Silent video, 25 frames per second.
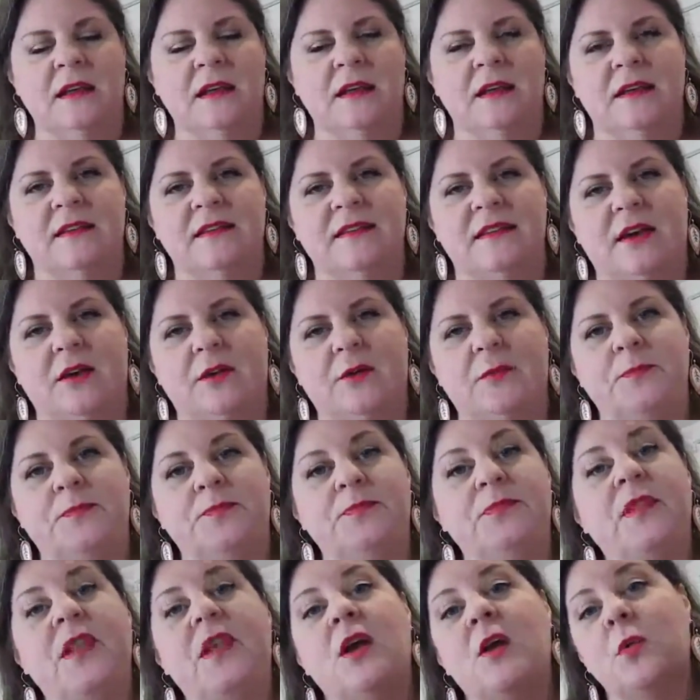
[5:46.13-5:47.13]
So
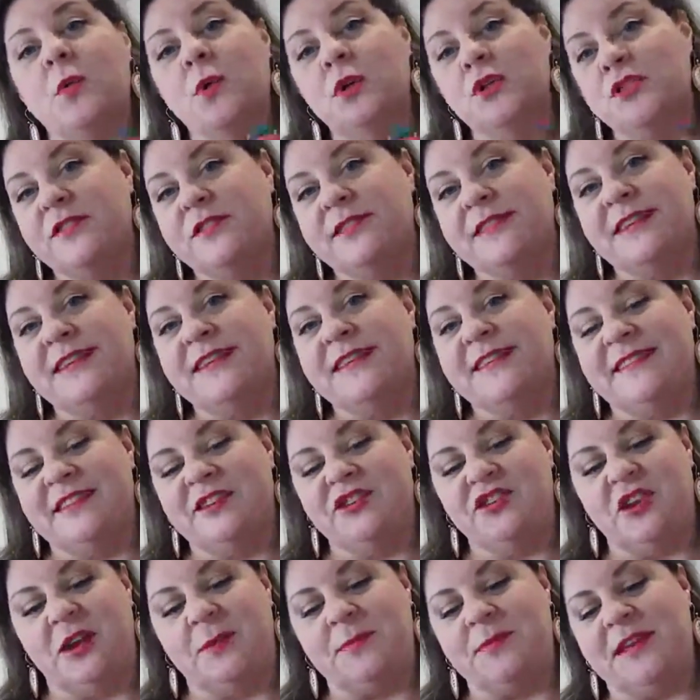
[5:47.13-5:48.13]
we're just going to stitch
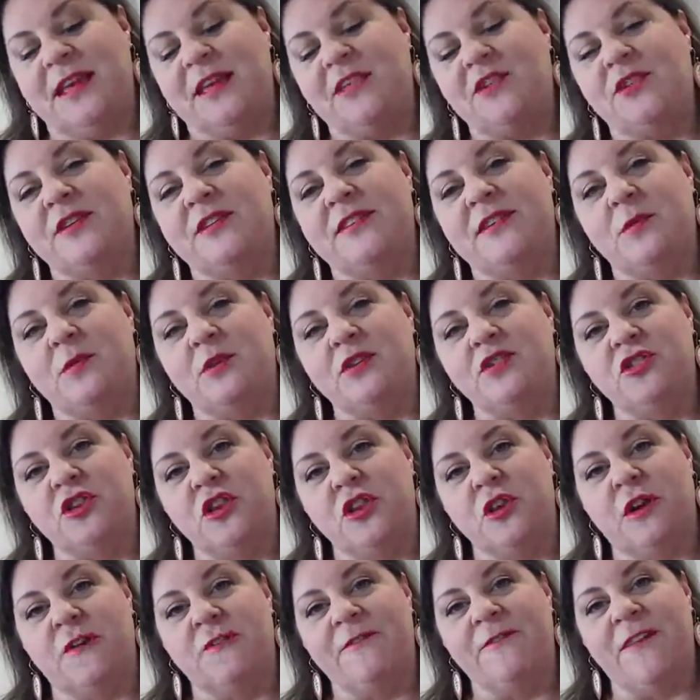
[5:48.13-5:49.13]
it up together because I want to show
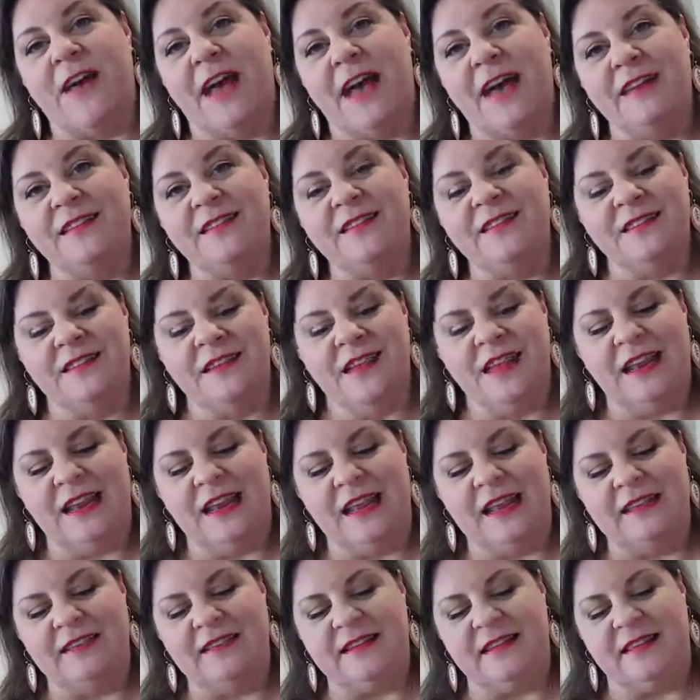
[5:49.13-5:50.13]
you how fast and
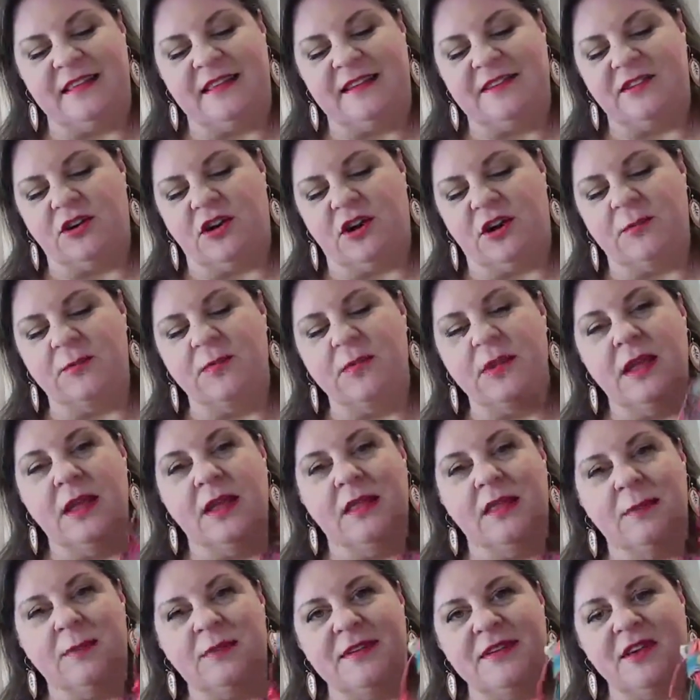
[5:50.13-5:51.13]
easy these are.
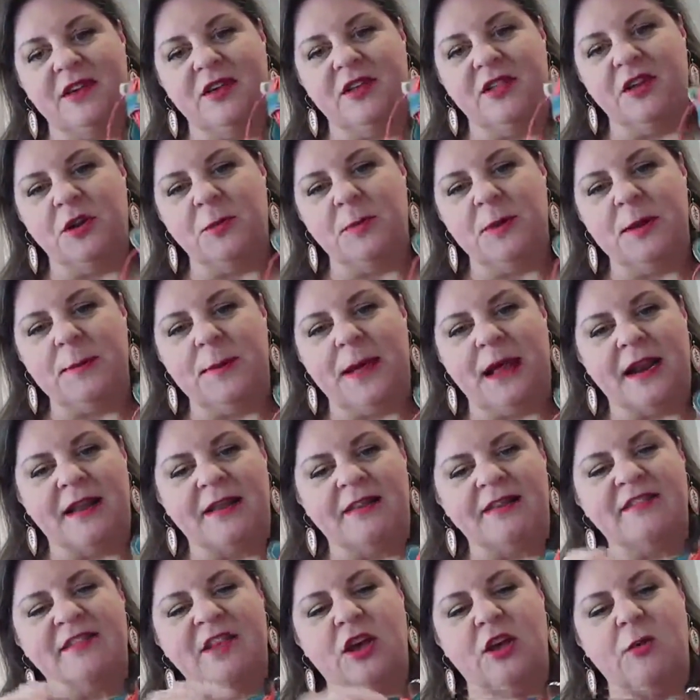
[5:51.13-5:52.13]
Let me tell you a little bit about it.
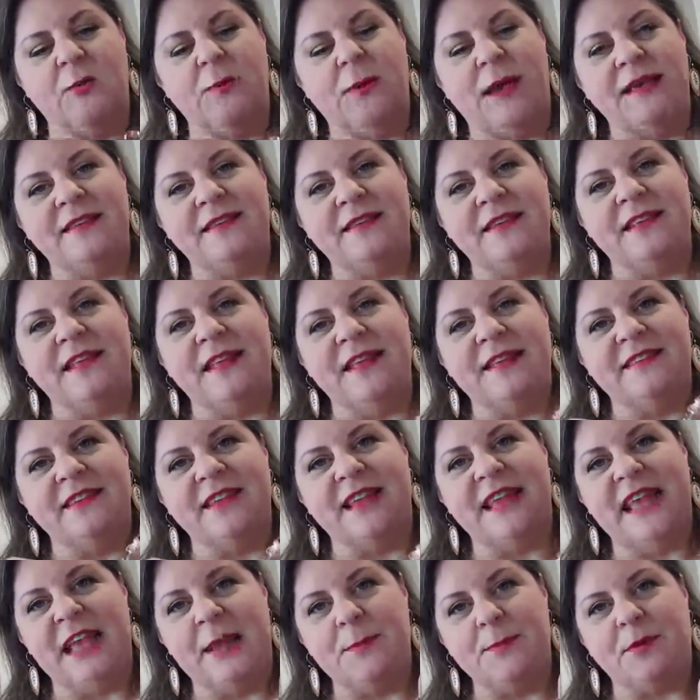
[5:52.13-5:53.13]
So basically, it's a
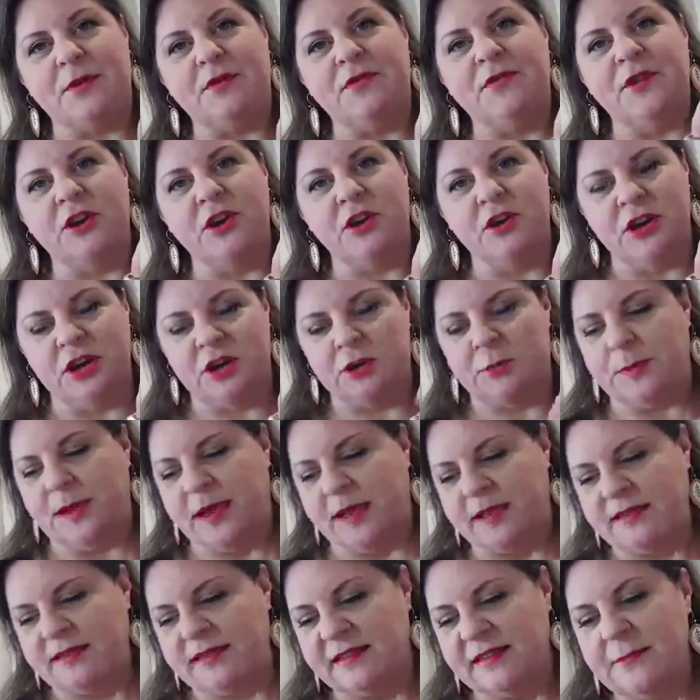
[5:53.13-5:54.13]
keeper for your
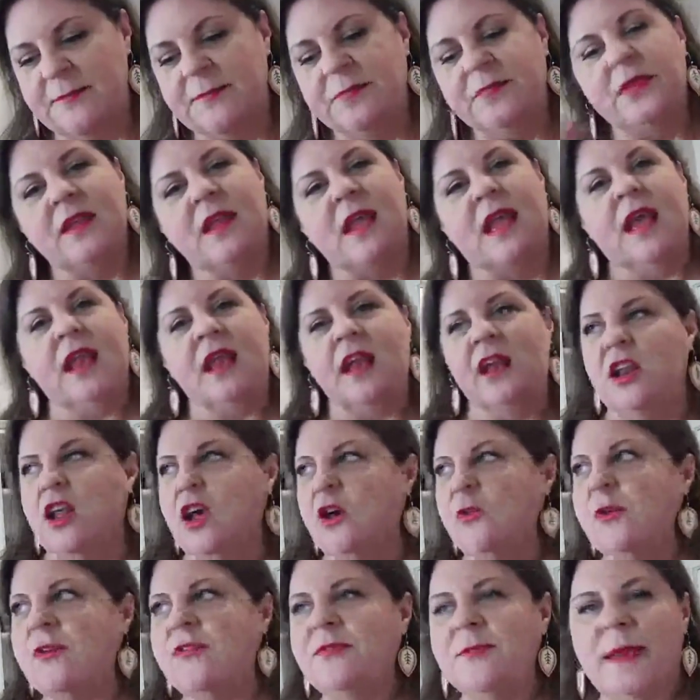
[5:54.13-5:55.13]
earbuds. And I know
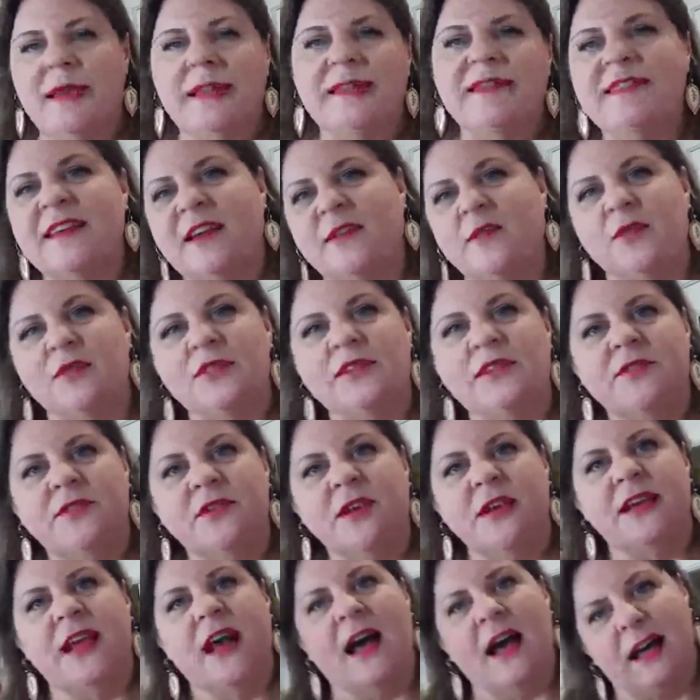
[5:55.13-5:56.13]
we've made several
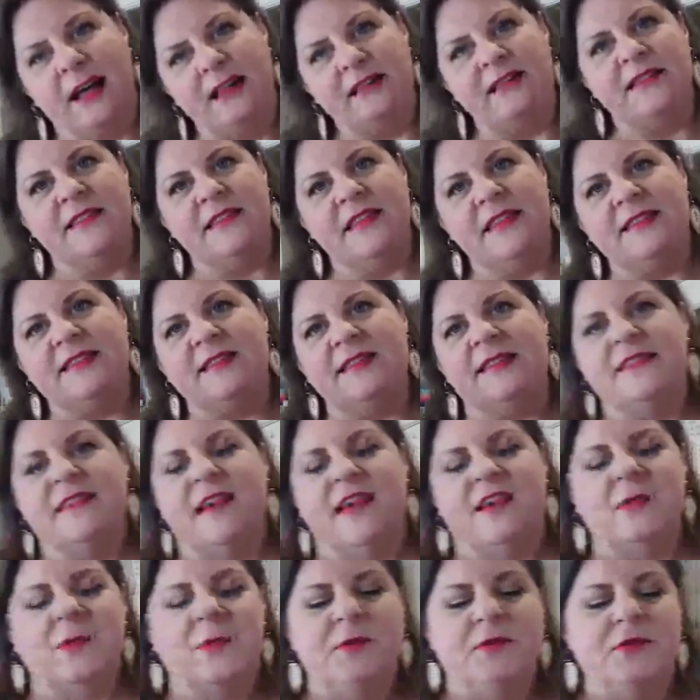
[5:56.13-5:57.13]
different kinds of these
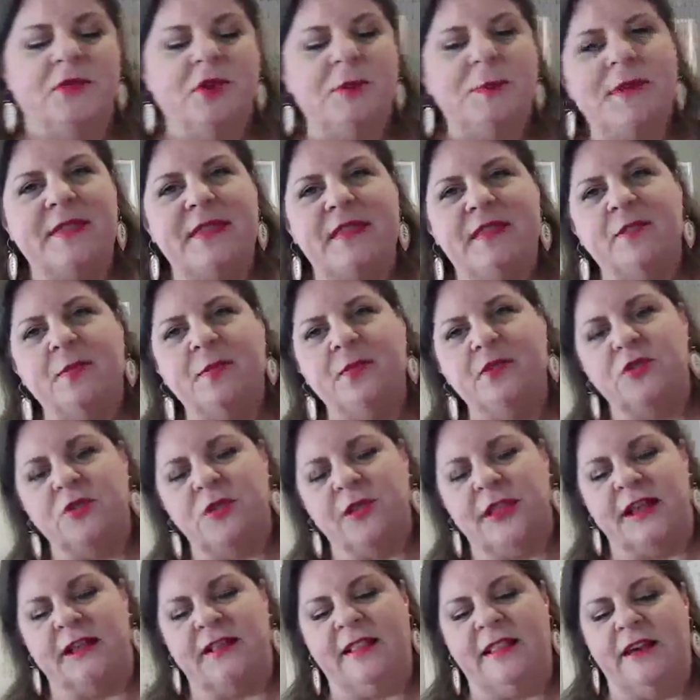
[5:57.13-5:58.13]
designs before, but this one's
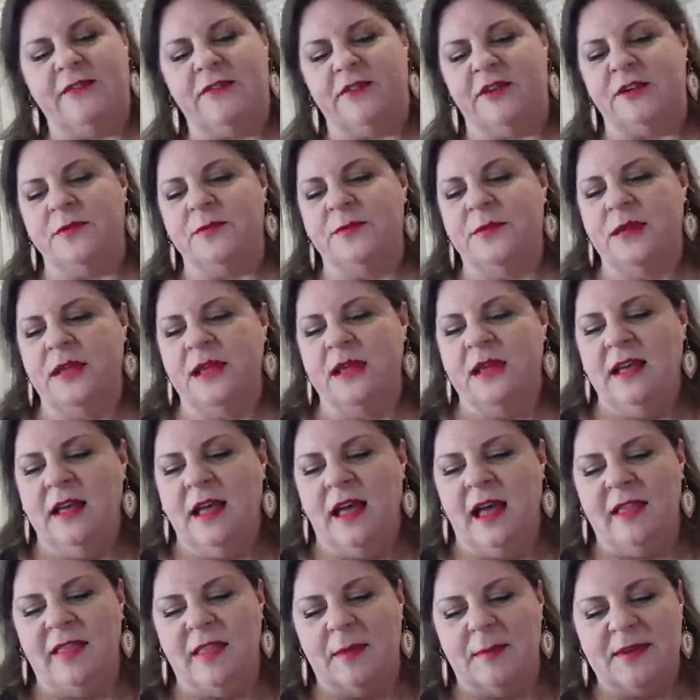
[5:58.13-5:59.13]
really clever.
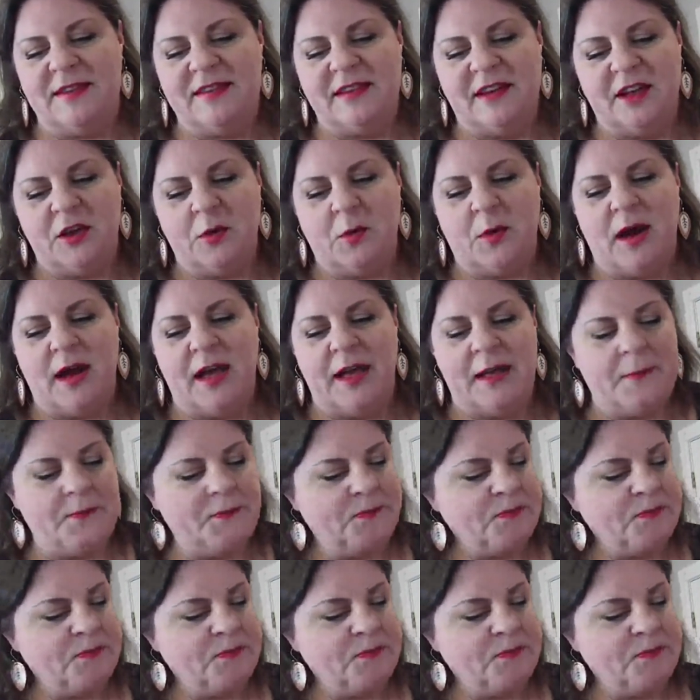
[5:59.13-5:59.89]
And let me tell you why.